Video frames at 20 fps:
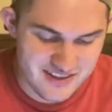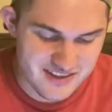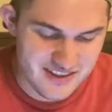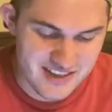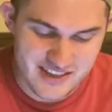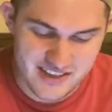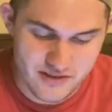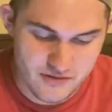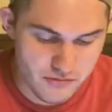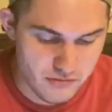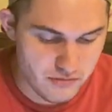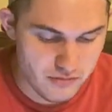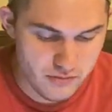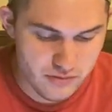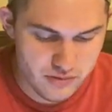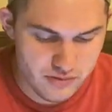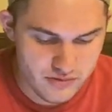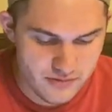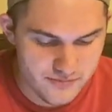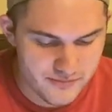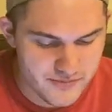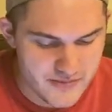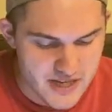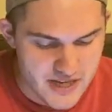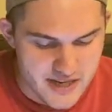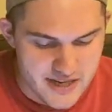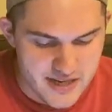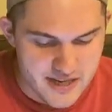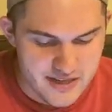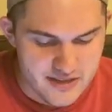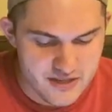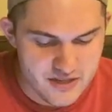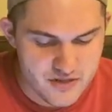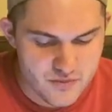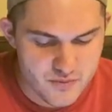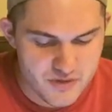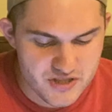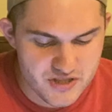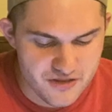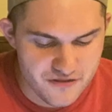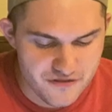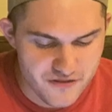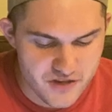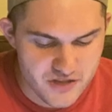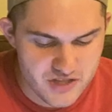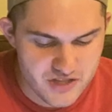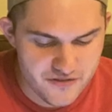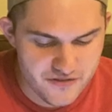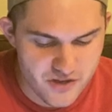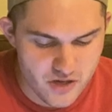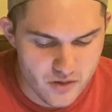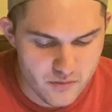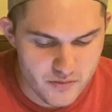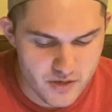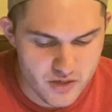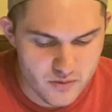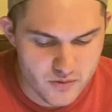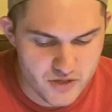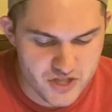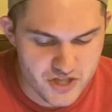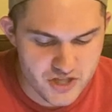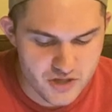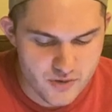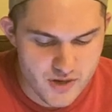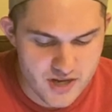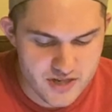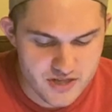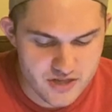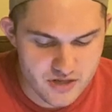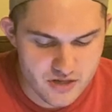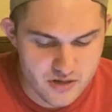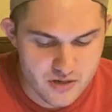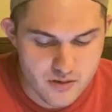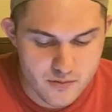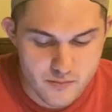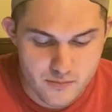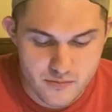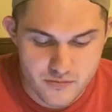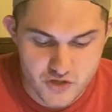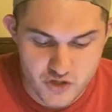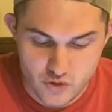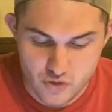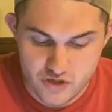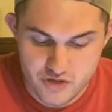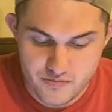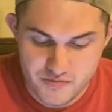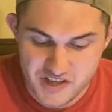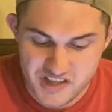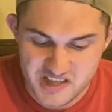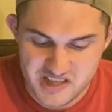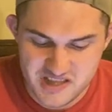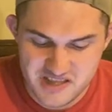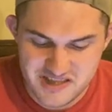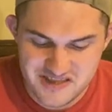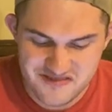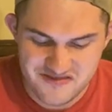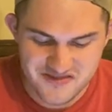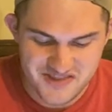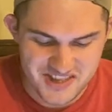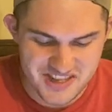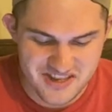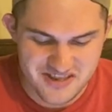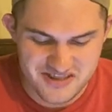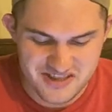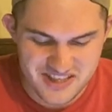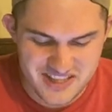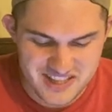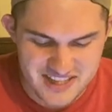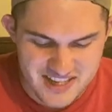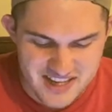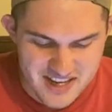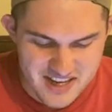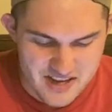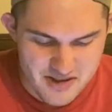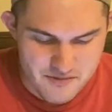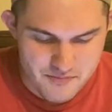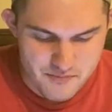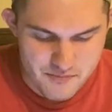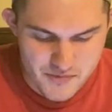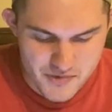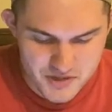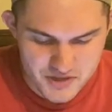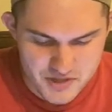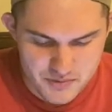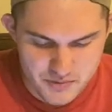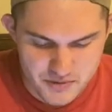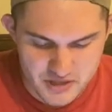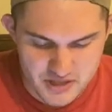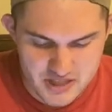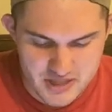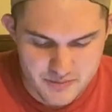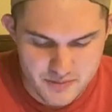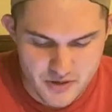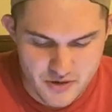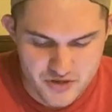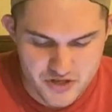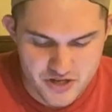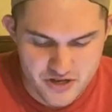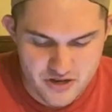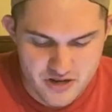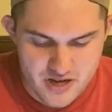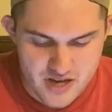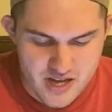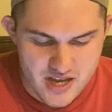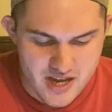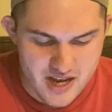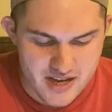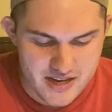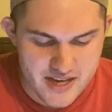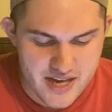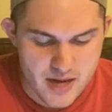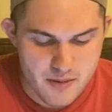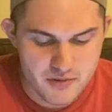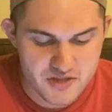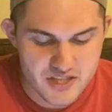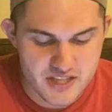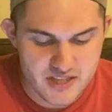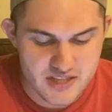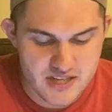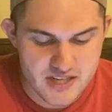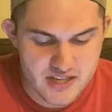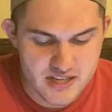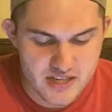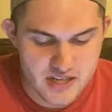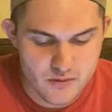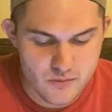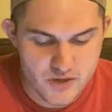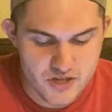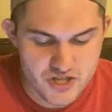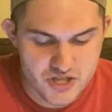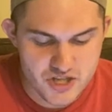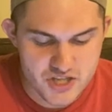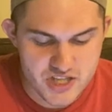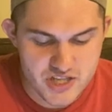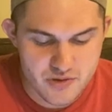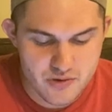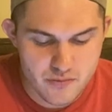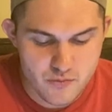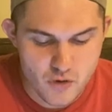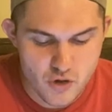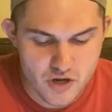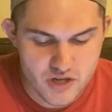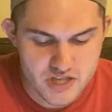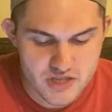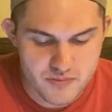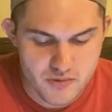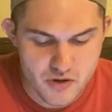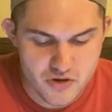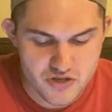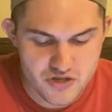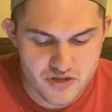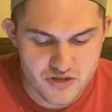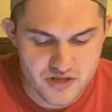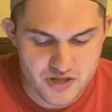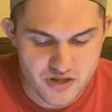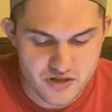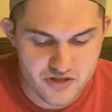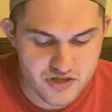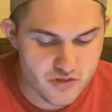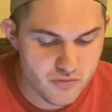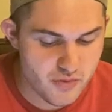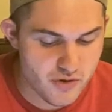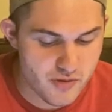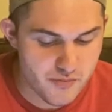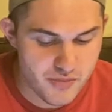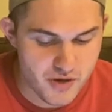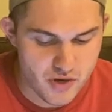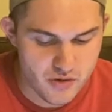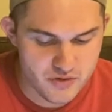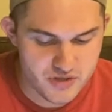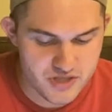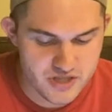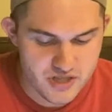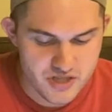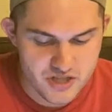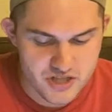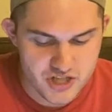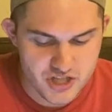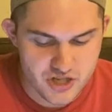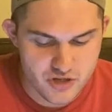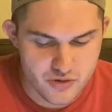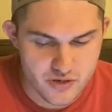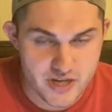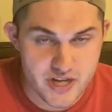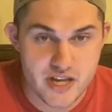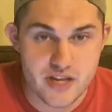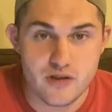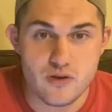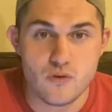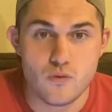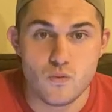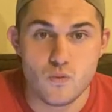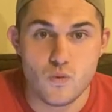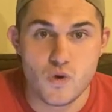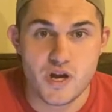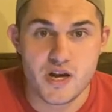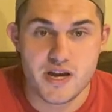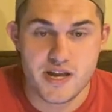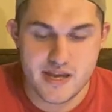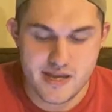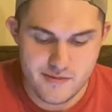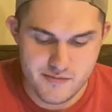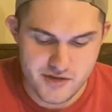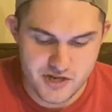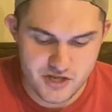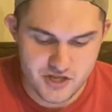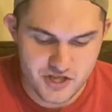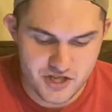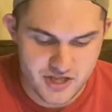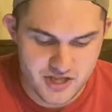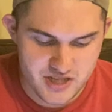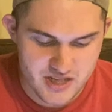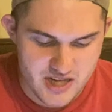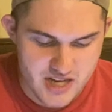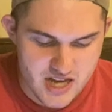Like, woo. This was the first film in which director George Méliès used multiple exposure, a camera technique in which 2 or more exposures are superimposed to create one image.